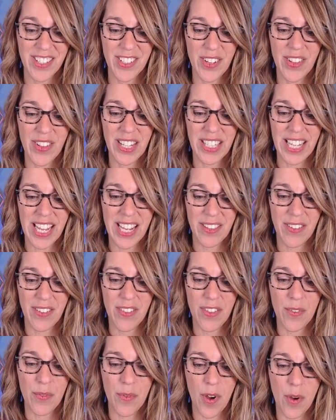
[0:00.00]
So the length
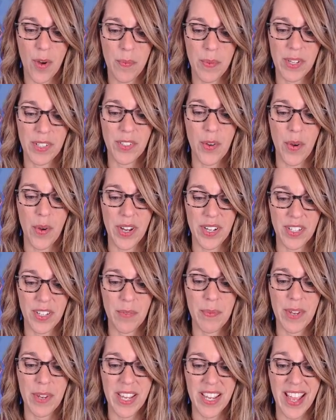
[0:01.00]
of the rope is going
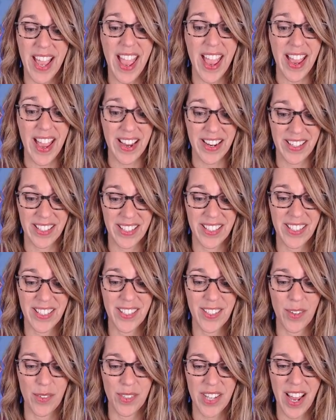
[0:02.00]
to be x.
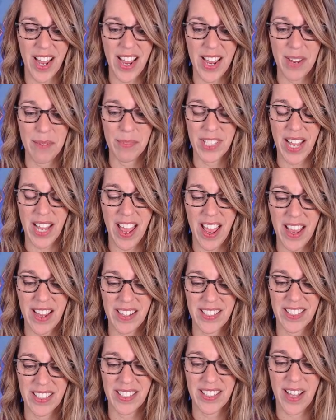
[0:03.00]
So times
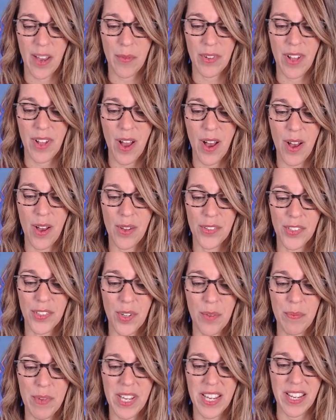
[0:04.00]
x, that will
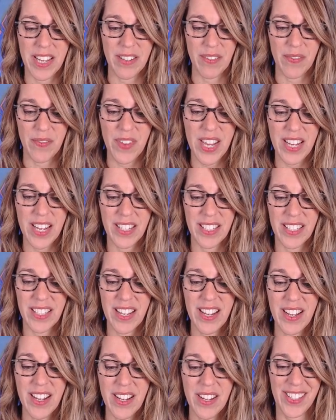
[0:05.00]
also be in feet.
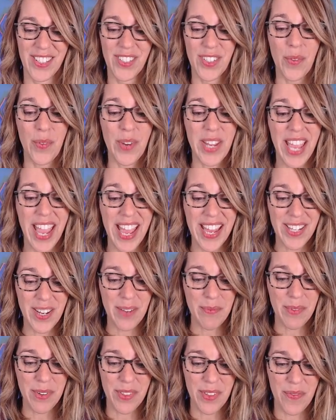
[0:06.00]
So we end
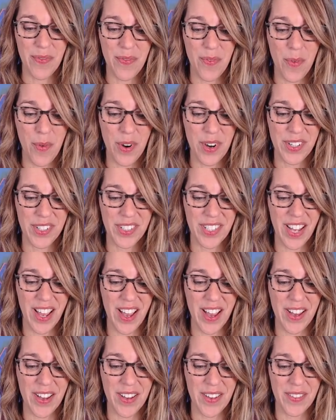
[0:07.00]
up with a force
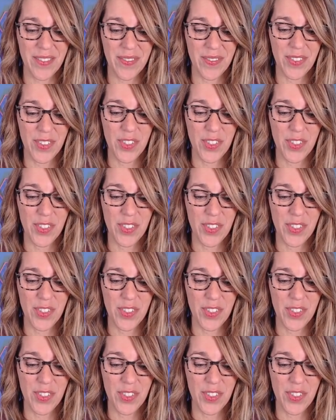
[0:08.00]
of